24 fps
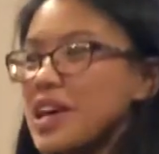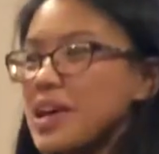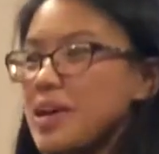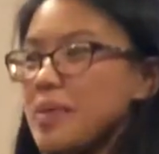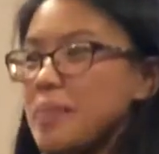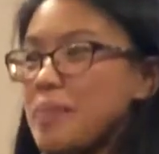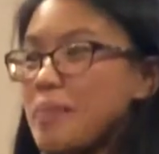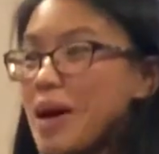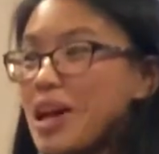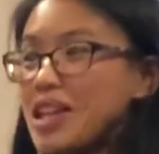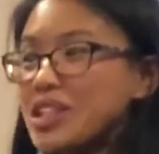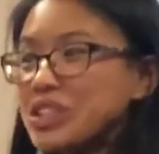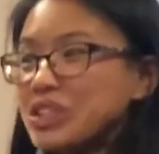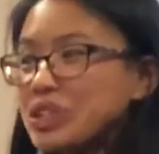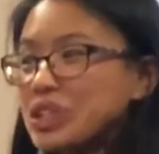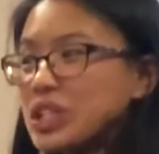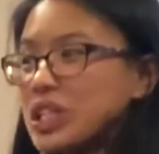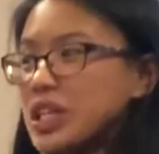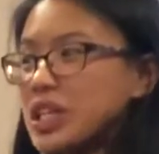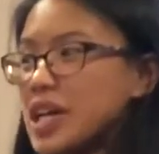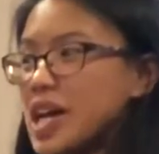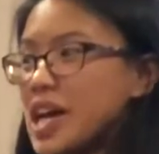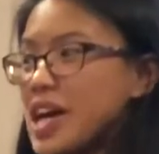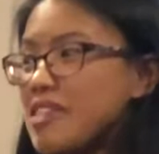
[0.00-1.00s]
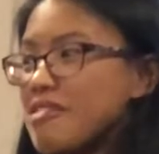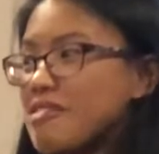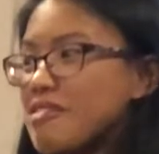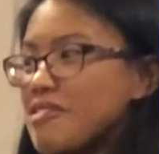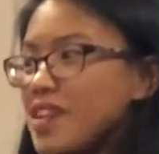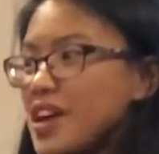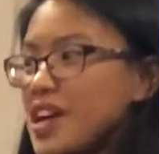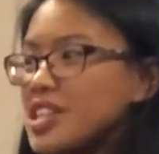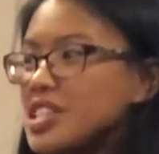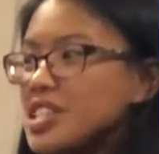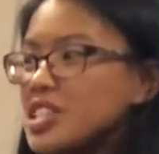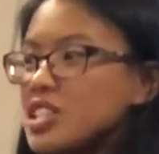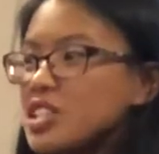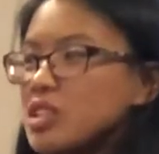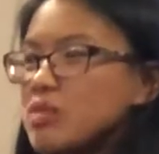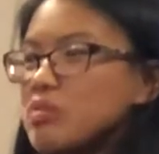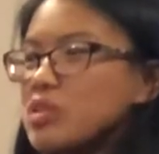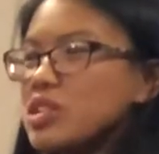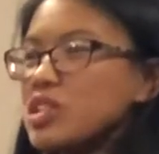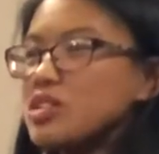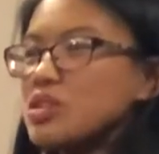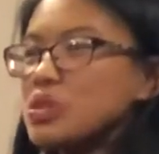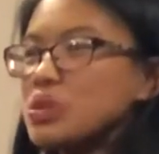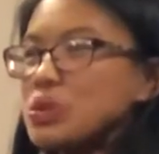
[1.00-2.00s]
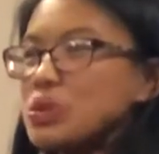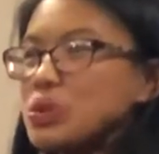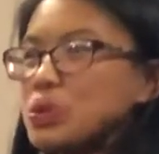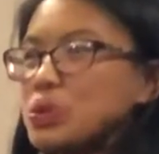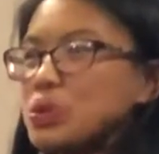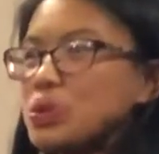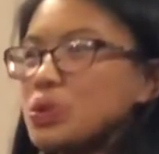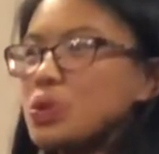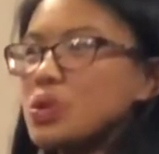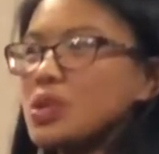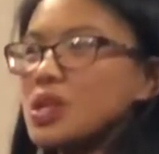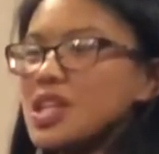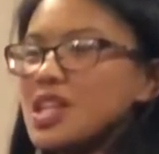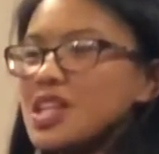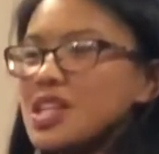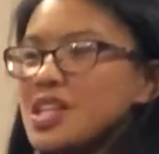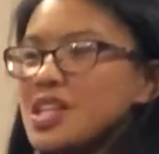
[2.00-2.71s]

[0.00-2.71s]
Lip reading: and mentor and find somebody who,